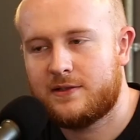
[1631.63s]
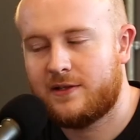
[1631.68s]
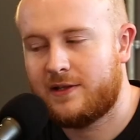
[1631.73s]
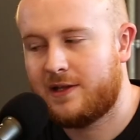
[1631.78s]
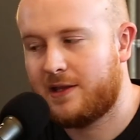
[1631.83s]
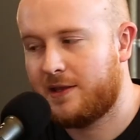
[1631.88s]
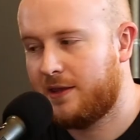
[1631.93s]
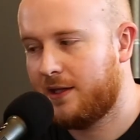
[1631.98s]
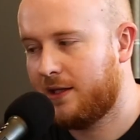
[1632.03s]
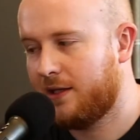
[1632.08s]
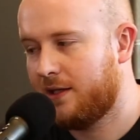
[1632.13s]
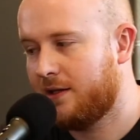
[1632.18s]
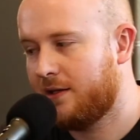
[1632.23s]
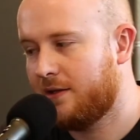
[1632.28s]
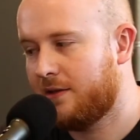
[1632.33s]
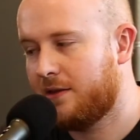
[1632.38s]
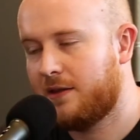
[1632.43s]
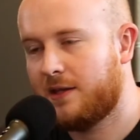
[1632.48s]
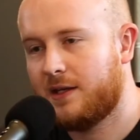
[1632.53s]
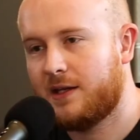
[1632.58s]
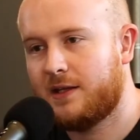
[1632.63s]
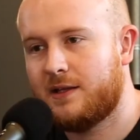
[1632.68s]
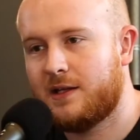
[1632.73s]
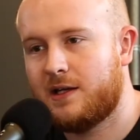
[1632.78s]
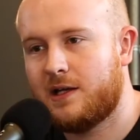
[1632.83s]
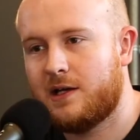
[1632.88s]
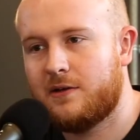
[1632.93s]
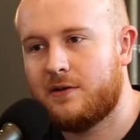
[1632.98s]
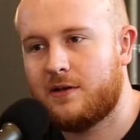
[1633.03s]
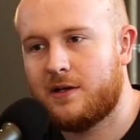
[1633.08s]
like that thing, you know, the thing in the
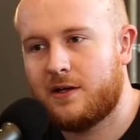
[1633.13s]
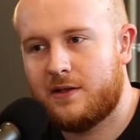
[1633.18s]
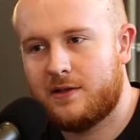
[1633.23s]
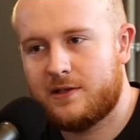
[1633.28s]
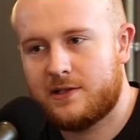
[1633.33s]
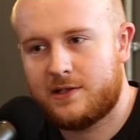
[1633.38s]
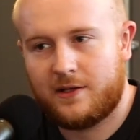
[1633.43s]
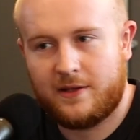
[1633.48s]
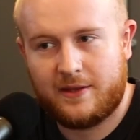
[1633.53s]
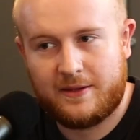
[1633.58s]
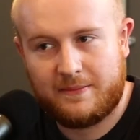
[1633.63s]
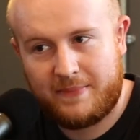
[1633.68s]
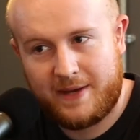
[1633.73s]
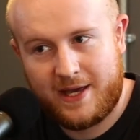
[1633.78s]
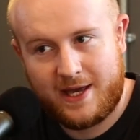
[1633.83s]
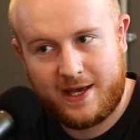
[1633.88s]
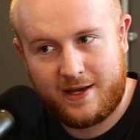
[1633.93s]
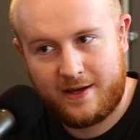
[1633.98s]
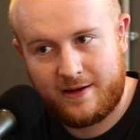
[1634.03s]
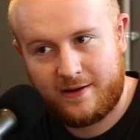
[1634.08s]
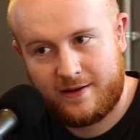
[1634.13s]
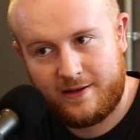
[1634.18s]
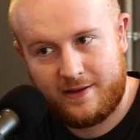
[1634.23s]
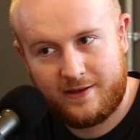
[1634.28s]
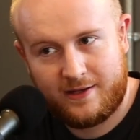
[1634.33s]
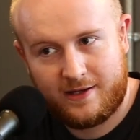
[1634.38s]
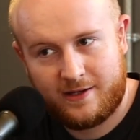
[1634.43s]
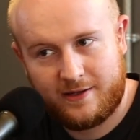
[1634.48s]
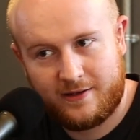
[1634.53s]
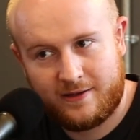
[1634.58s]
logo. There's like the bear in
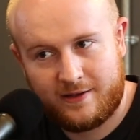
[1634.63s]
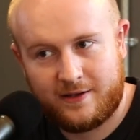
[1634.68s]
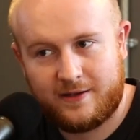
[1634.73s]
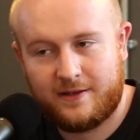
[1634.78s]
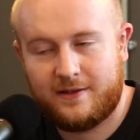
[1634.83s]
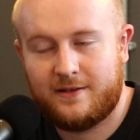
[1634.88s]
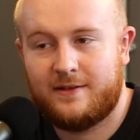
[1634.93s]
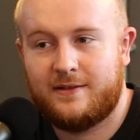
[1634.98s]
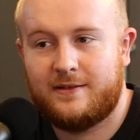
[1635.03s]
the logo.